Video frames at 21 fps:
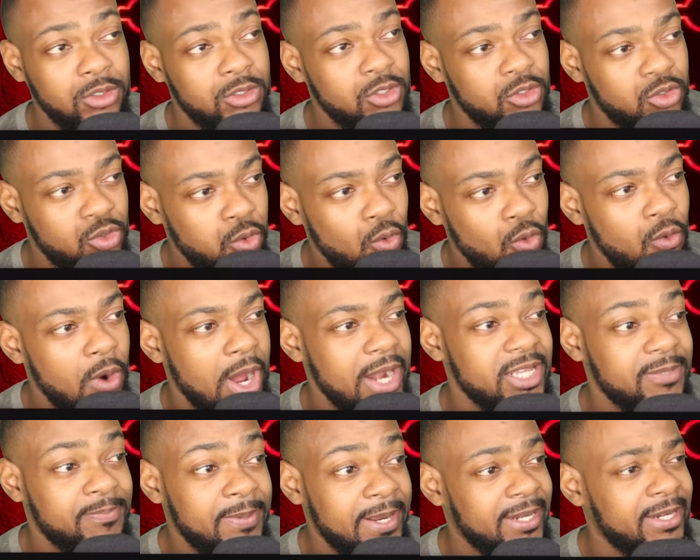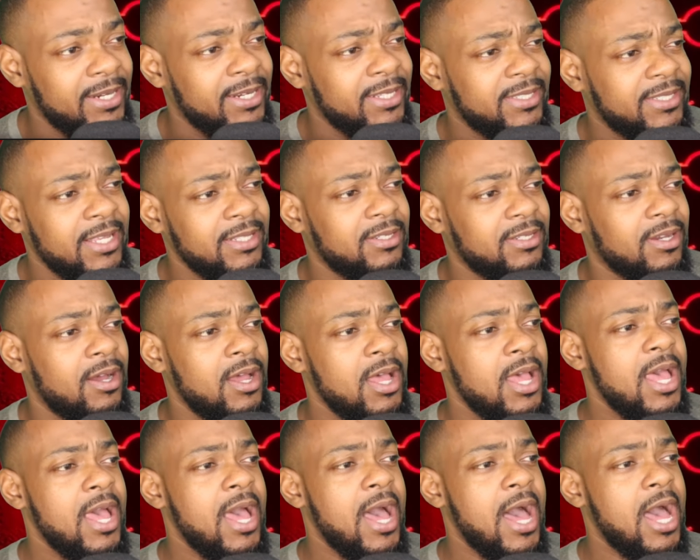him because he's tall and he's playing in the
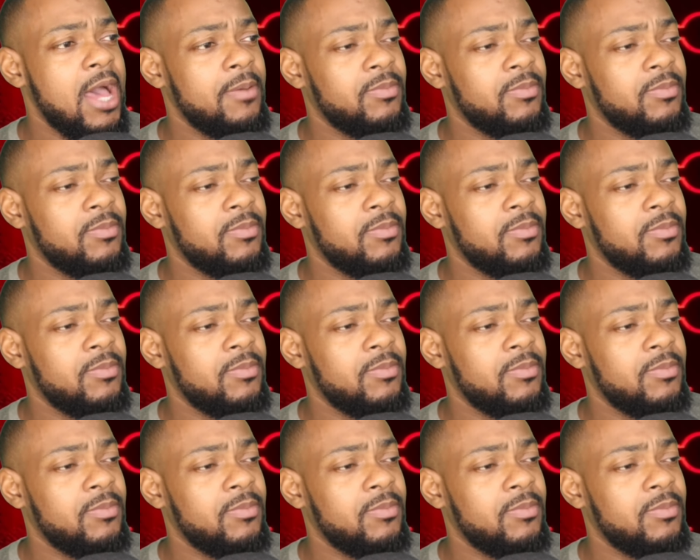center.